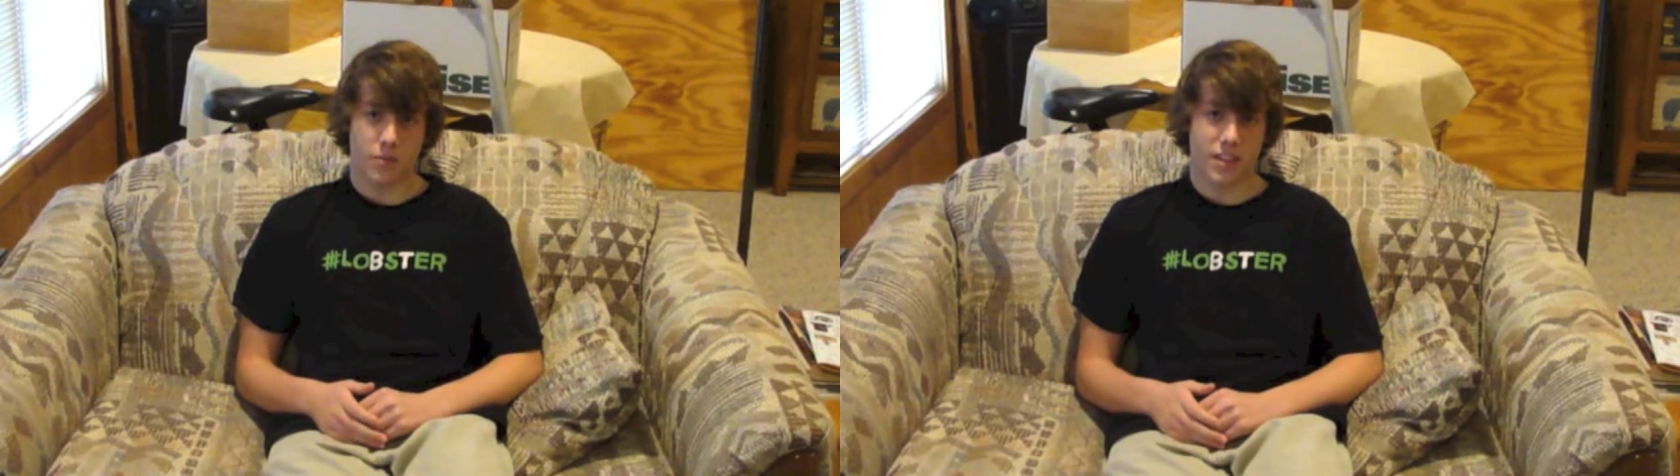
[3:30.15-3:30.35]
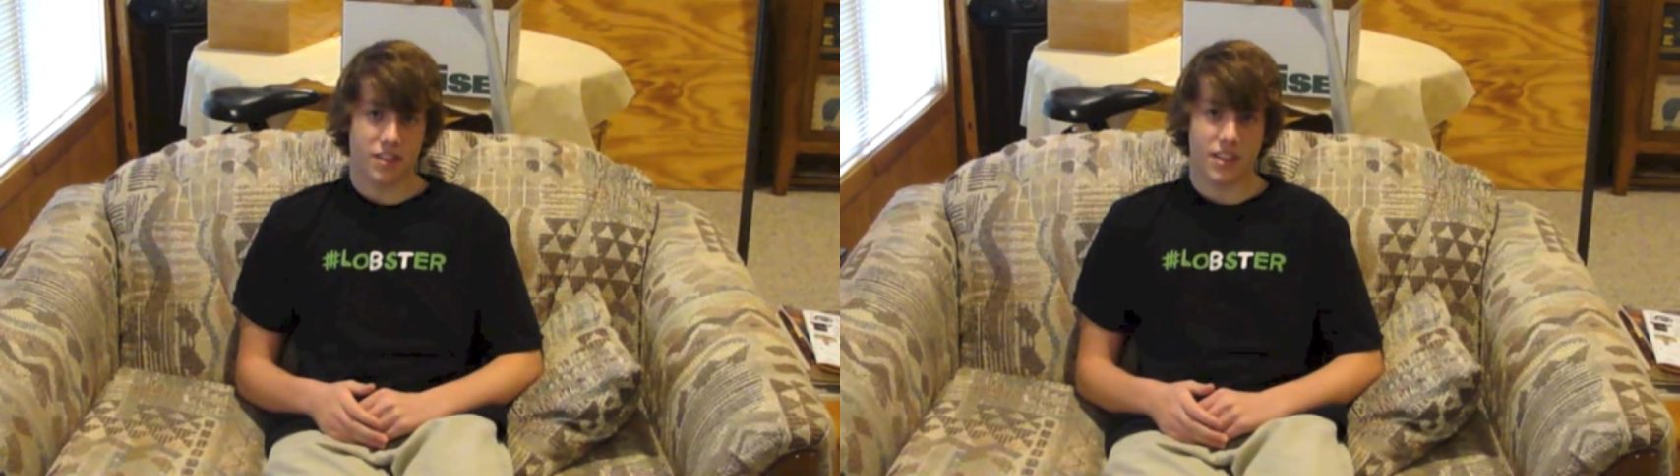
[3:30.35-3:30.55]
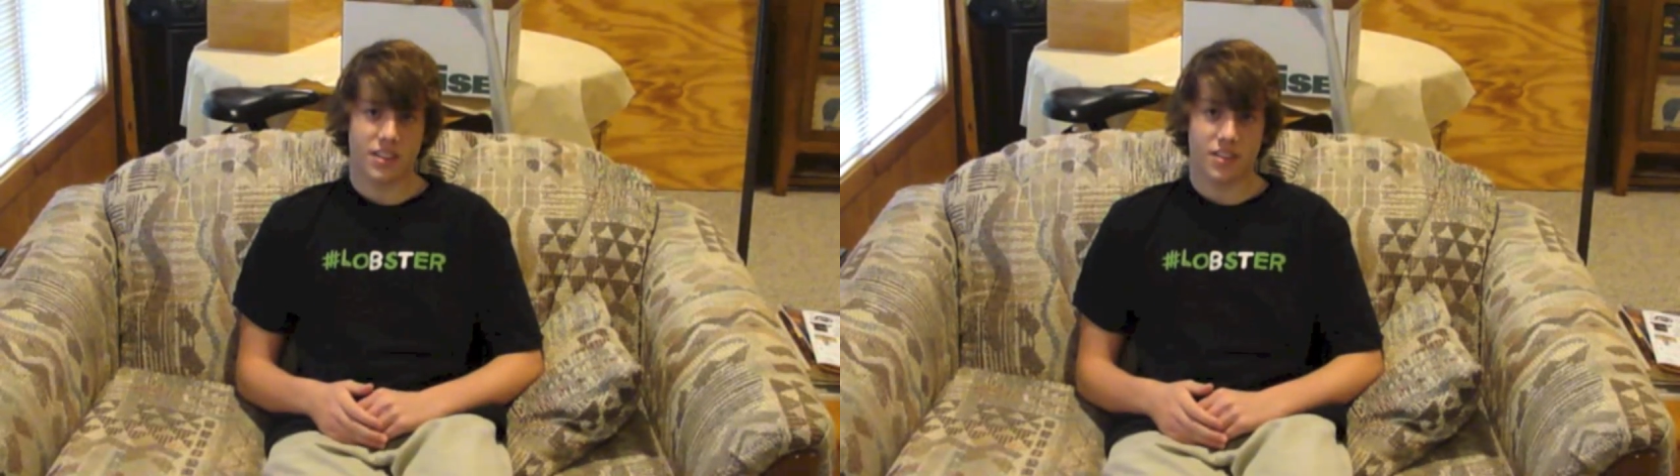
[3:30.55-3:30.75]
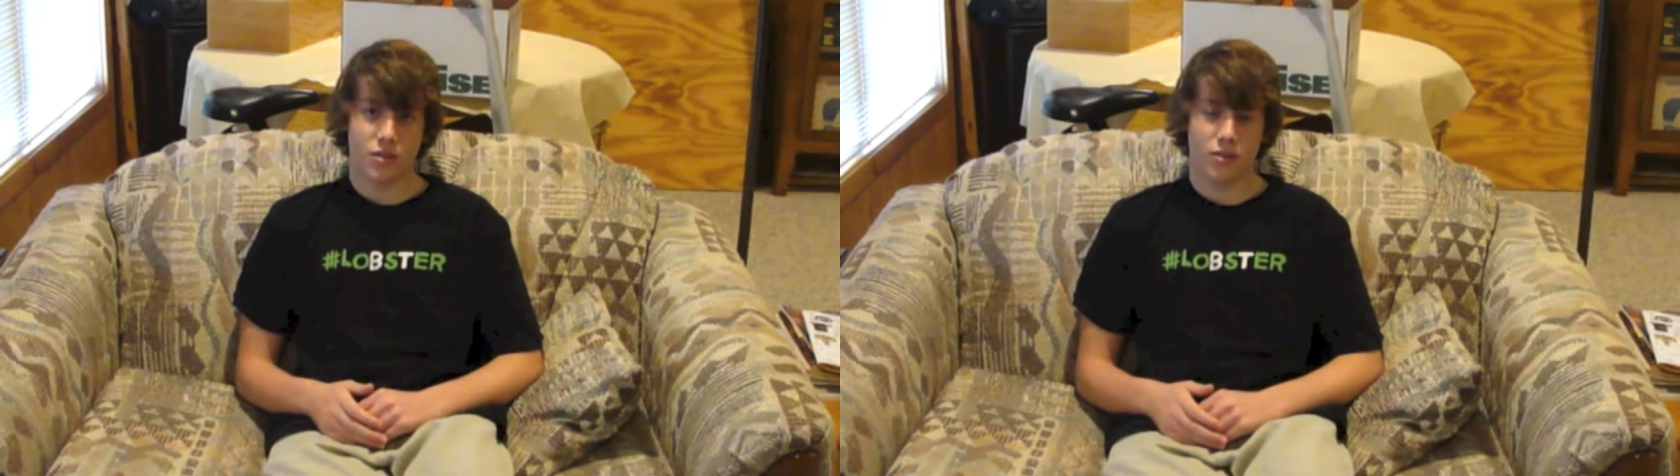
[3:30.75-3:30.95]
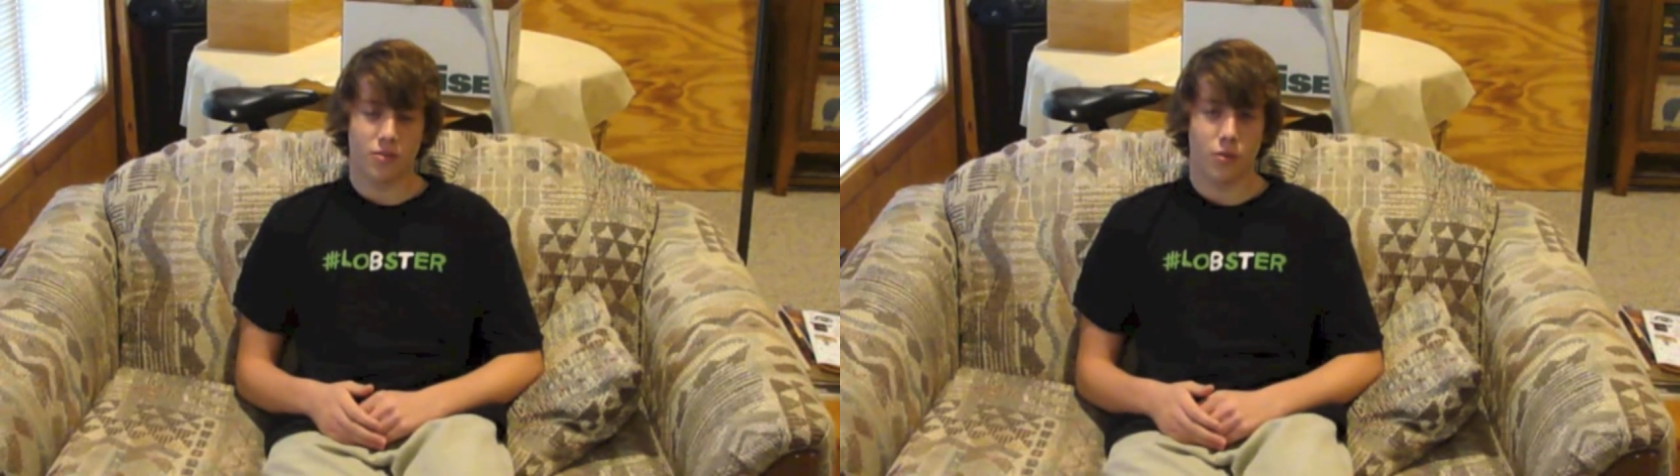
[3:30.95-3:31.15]
this leads us
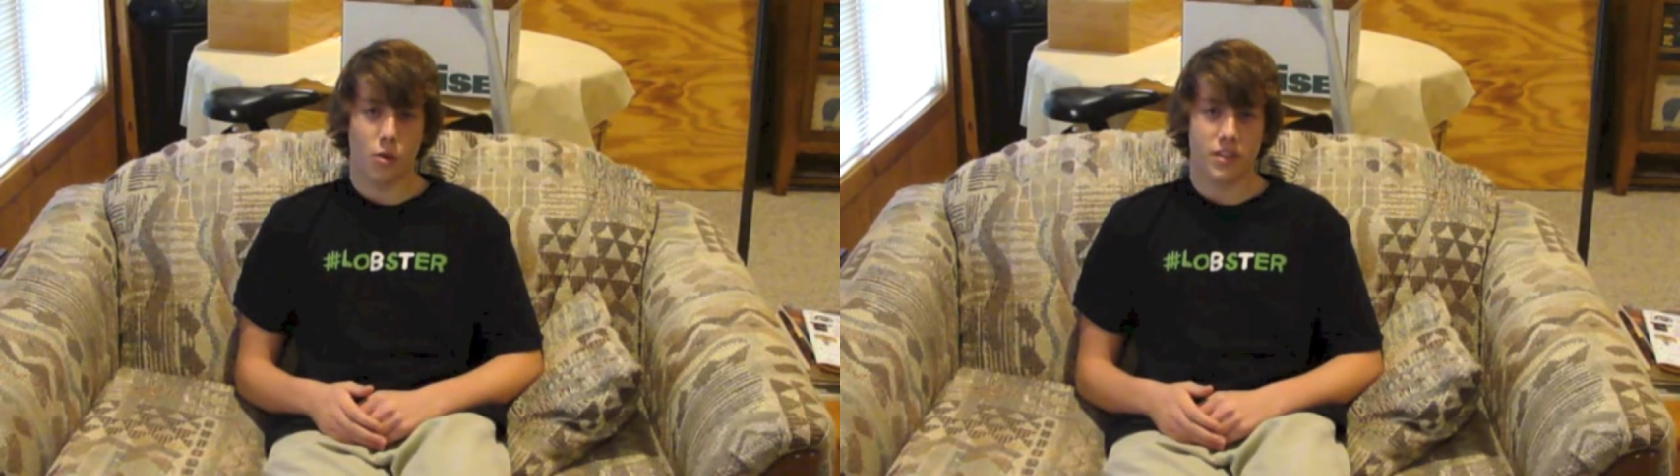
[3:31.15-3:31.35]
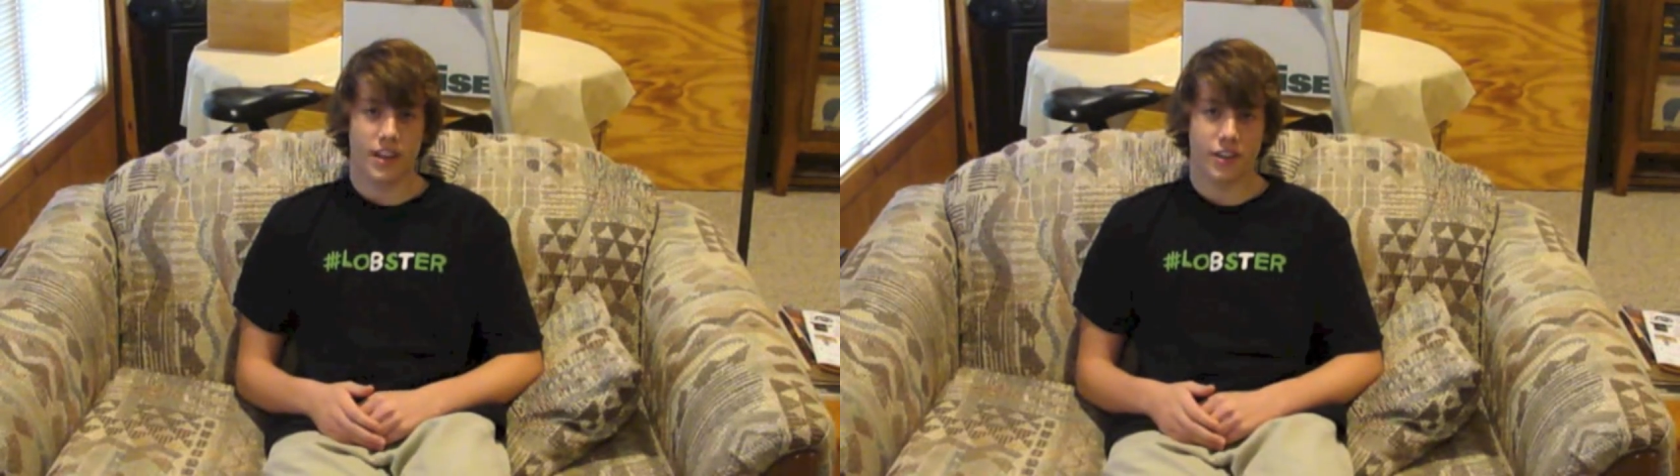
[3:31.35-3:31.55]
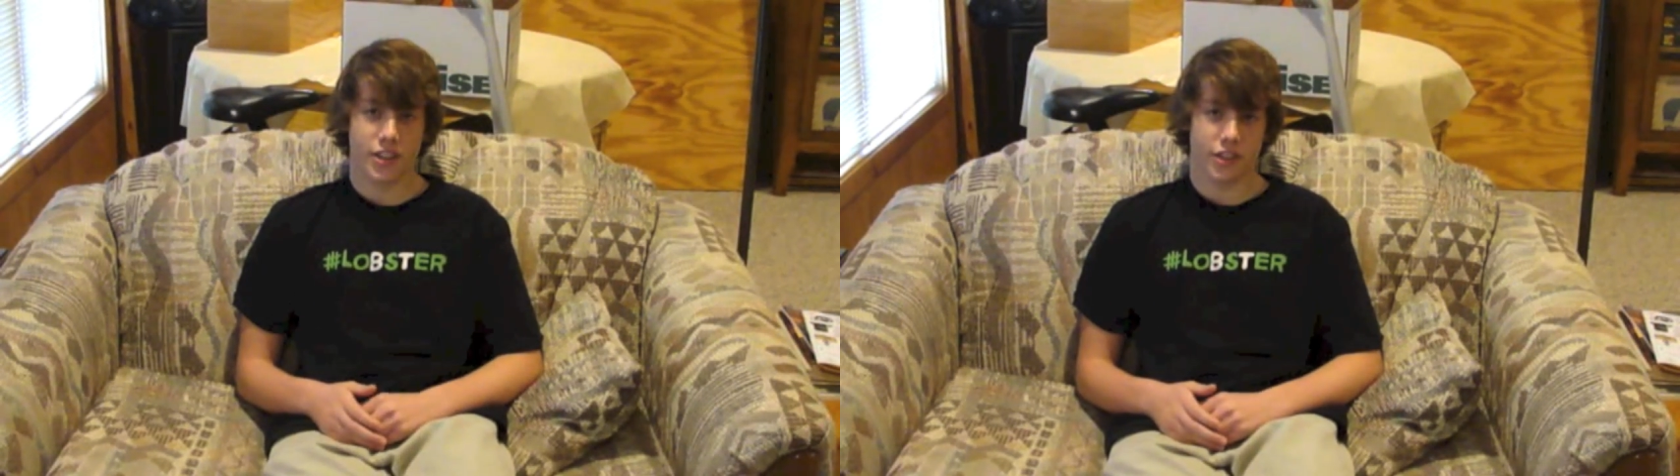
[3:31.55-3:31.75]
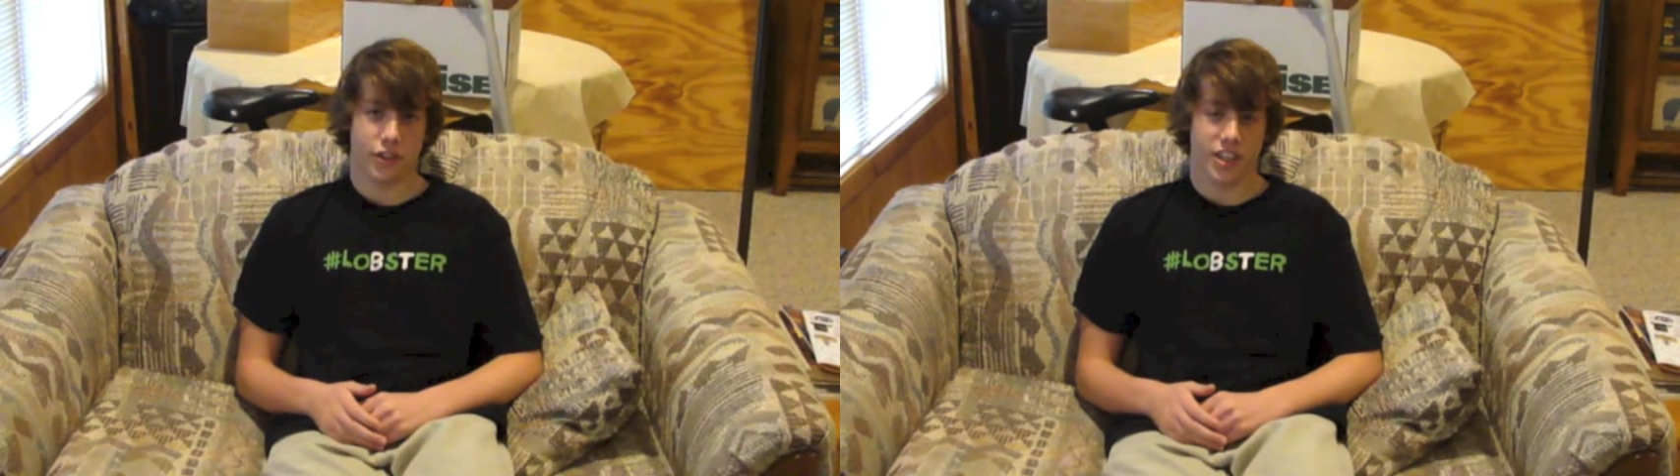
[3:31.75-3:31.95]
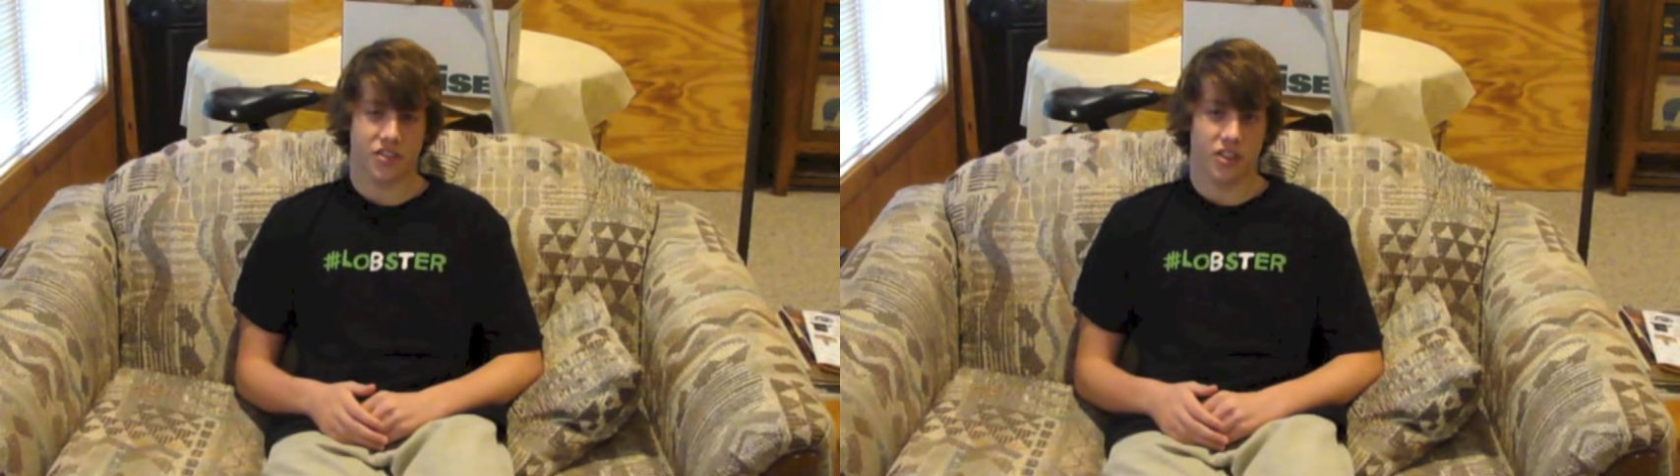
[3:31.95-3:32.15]
to our fourth energy
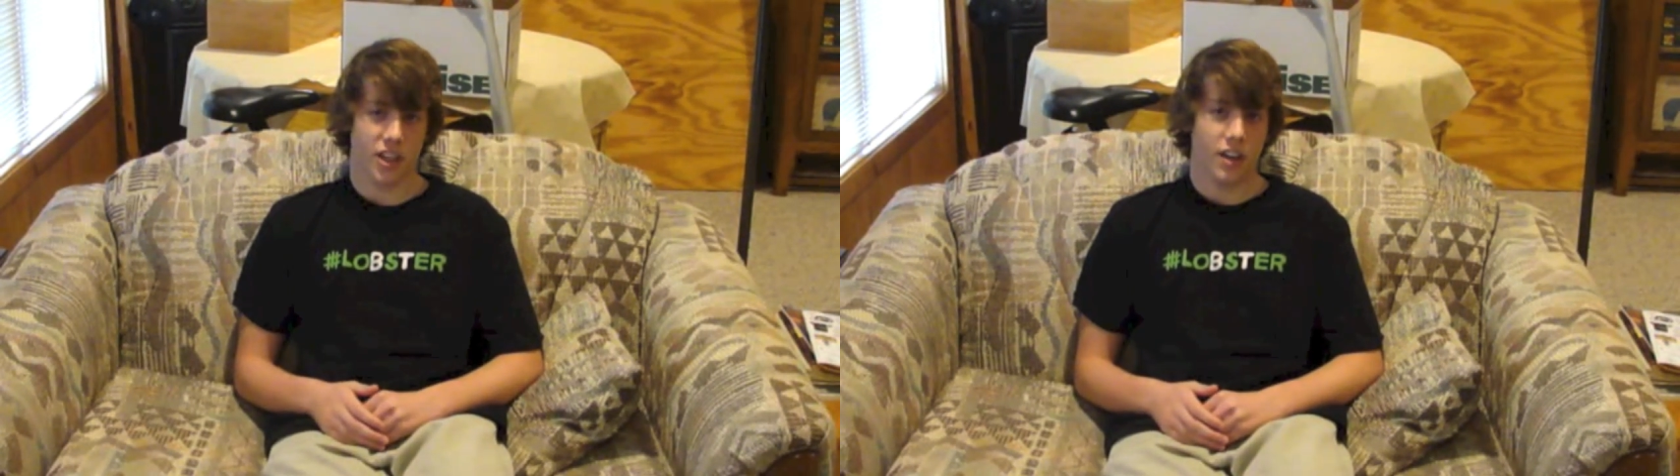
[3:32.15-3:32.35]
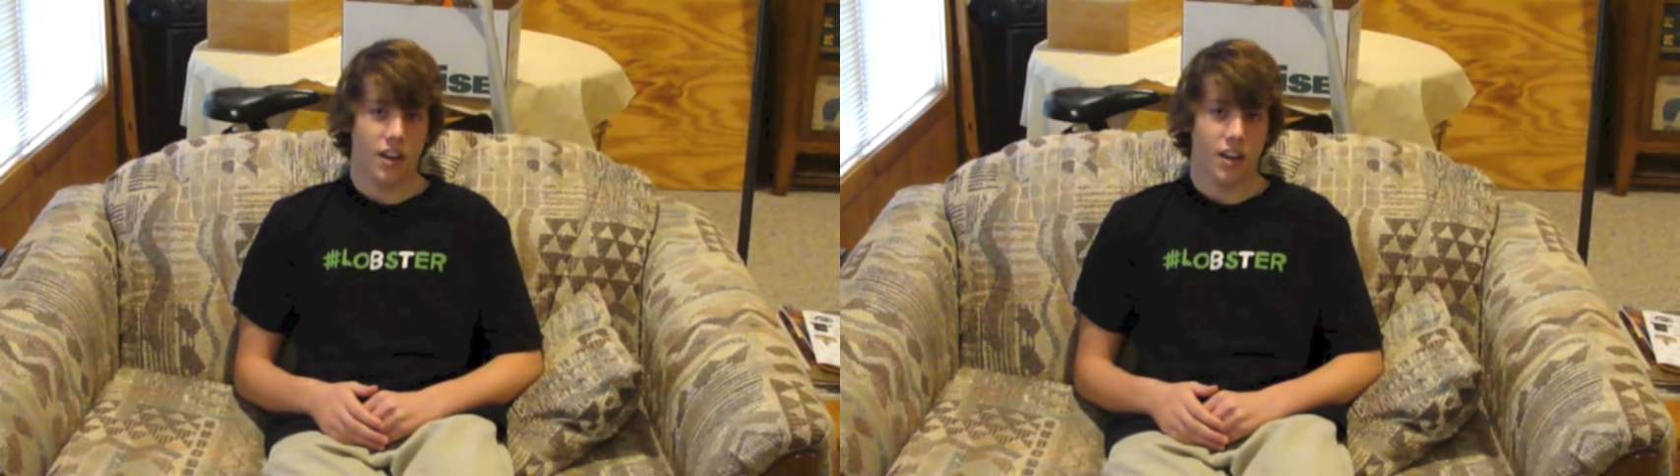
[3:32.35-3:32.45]
transfer,